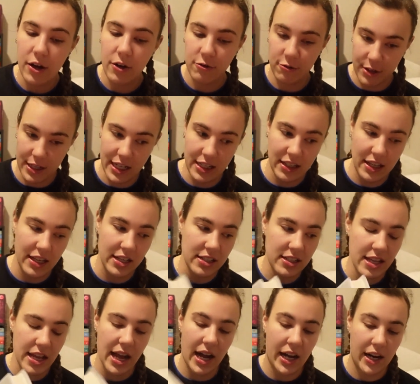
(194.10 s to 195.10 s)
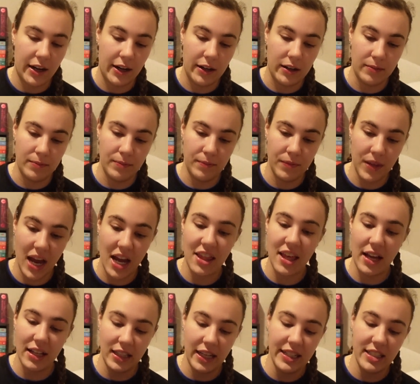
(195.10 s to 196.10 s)
reading this.
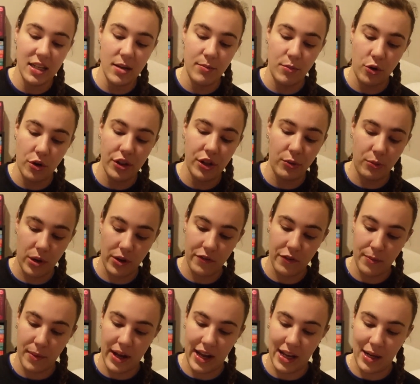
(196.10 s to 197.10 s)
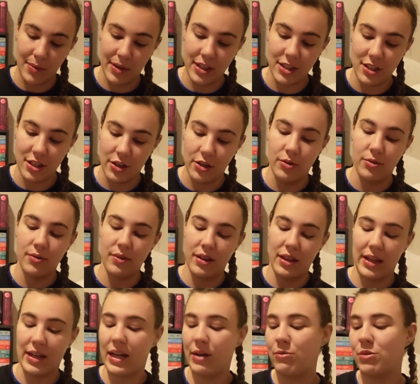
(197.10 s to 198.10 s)
I liked it more than One for My Enemy too.
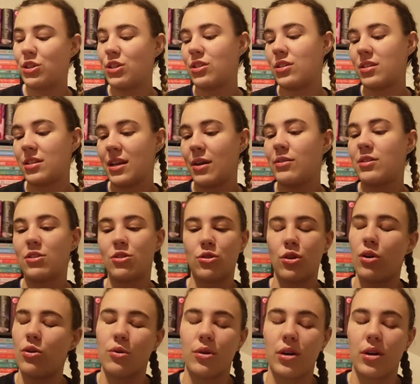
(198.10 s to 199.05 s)
Like, it was just, it's so